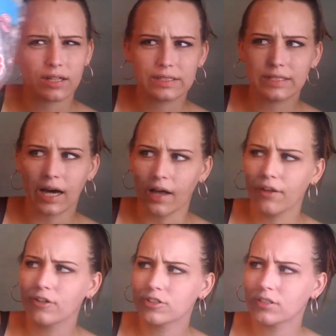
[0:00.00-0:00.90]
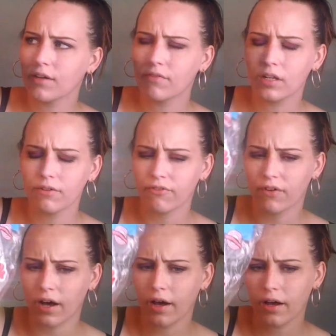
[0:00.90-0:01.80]

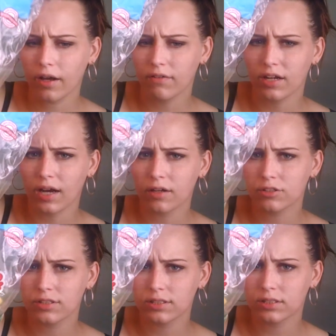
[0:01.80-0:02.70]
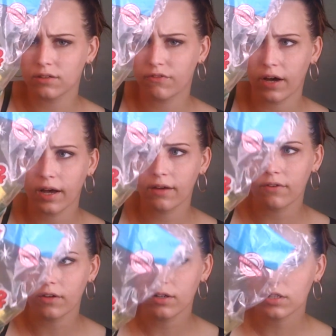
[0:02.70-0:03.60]
$1.75, $1.65,
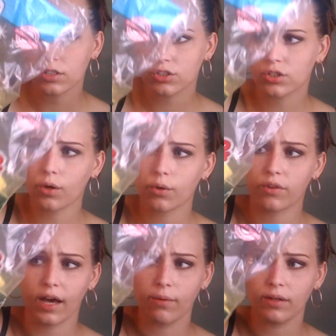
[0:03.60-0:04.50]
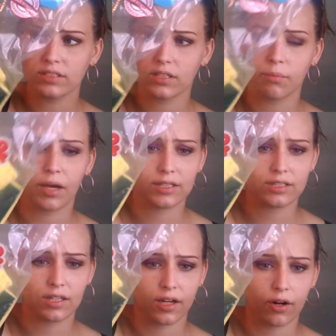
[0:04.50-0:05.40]
so that wasn't a bad
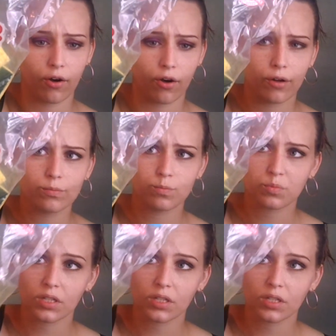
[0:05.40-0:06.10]
deal at all.